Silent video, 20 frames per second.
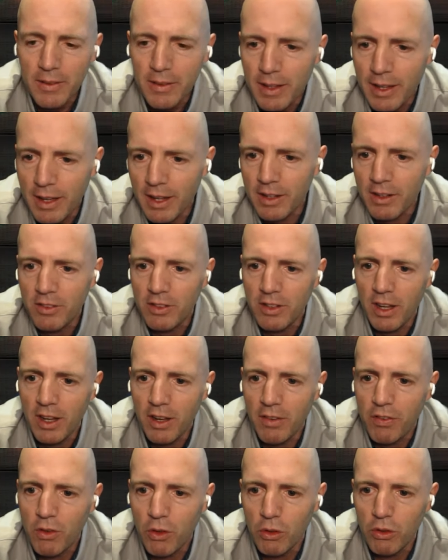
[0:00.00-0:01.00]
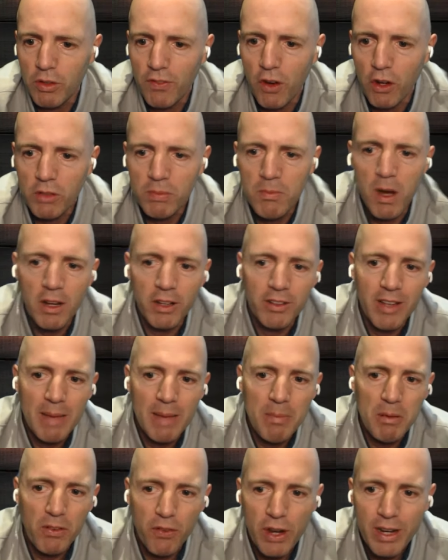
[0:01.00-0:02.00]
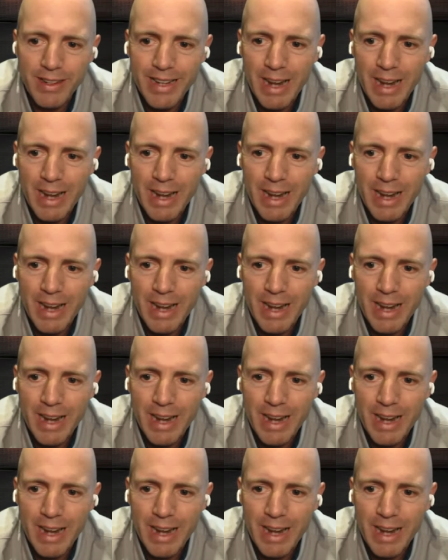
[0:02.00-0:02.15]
And, of course, the Vox Markets app is free.